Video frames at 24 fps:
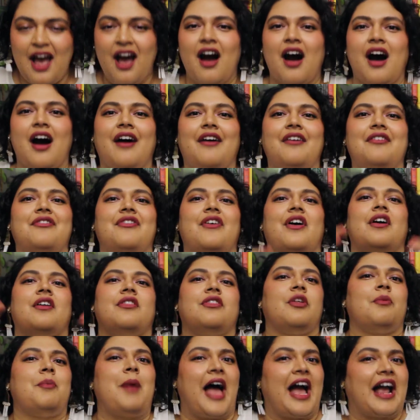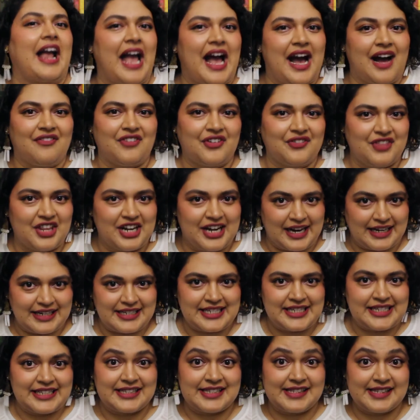of the back half of the
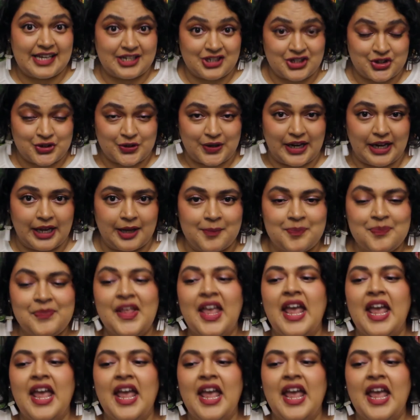19th century.